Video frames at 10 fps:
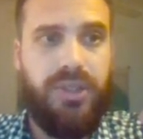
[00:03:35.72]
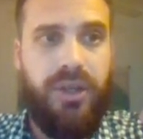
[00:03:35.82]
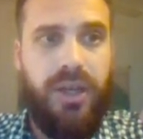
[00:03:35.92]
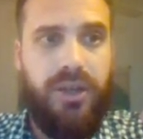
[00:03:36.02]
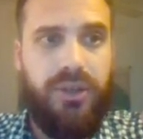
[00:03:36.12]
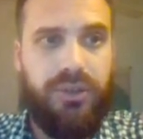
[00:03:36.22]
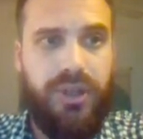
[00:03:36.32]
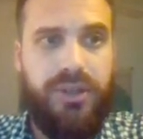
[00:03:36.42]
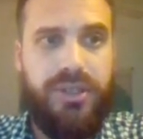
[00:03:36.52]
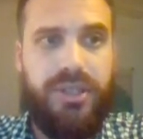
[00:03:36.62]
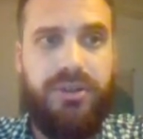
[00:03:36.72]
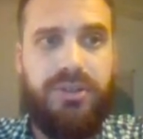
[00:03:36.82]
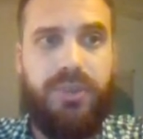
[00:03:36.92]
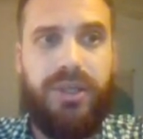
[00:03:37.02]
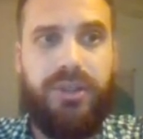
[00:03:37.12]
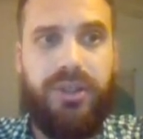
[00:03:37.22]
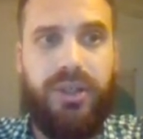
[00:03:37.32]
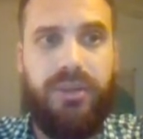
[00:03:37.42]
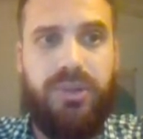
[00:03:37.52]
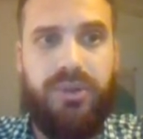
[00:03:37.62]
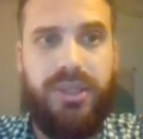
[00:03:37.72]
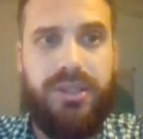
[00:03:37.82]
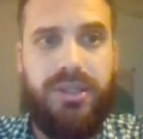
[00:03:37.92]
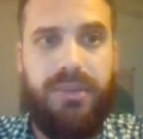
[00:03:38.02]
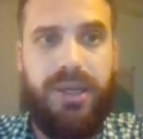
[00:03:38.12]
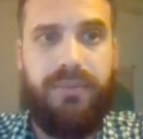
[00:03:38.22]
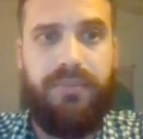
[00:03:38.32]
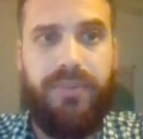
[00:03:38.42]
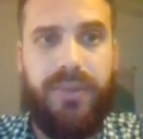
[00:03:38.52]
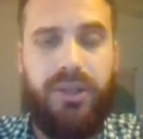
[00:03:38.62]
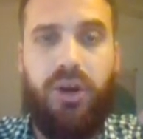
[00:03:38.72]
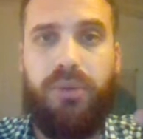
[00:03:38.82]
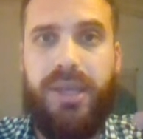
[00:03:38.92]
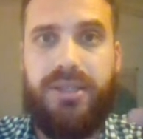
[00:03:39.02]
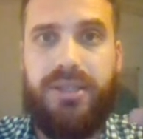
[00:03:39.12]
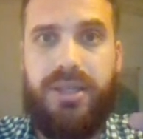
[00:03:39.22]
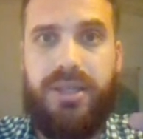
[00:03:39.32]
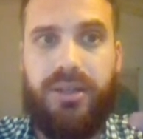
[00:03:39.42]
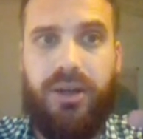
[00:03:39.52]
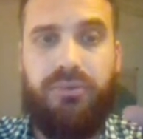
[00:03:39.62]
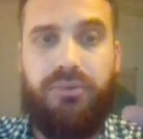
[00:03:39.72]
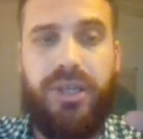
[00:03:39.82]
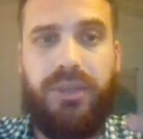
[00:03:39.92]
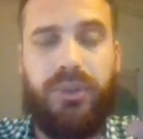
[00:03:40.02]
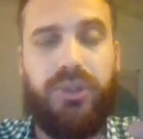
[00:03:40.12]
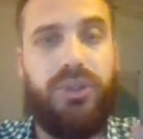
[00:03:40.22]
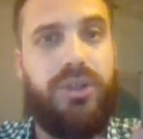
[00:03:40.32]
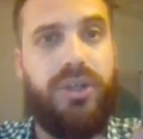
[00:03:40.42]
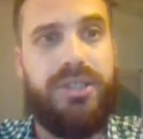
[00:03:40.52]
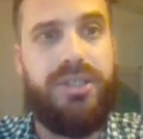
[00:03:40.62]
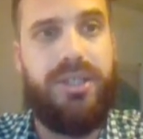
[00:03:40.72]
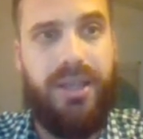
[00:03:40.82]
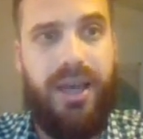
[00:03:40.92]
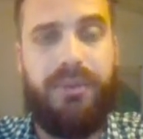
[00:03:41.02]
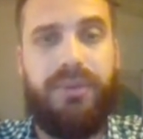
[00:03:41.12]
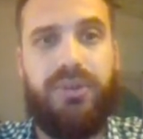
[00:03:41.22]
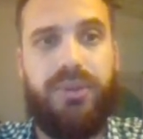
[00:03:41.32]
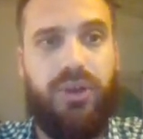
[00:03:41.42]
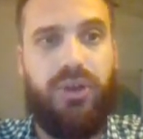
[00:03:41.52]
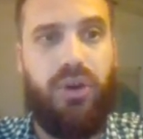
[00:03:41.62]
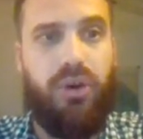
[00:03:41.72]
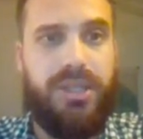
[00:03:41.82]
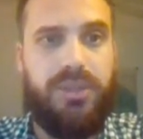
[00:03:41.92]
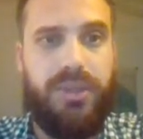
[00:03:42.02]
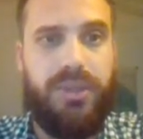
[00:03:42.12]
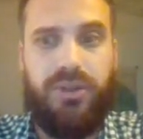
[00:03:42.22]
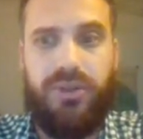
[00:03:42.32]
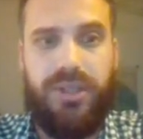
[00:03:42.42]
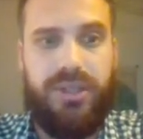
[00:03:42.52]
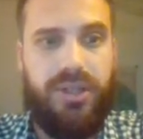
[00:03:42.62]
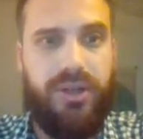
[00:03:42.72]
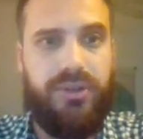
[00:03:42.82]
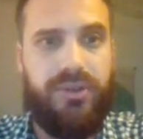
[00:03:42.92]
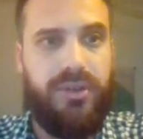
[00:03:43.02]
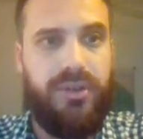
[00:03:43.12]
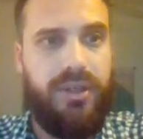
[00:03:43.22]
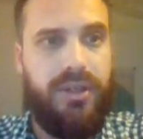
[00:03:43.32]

So you'll notice here as well that I'm doing some comments here. I really want you guys to get in the habit of doing comments when you do these codes.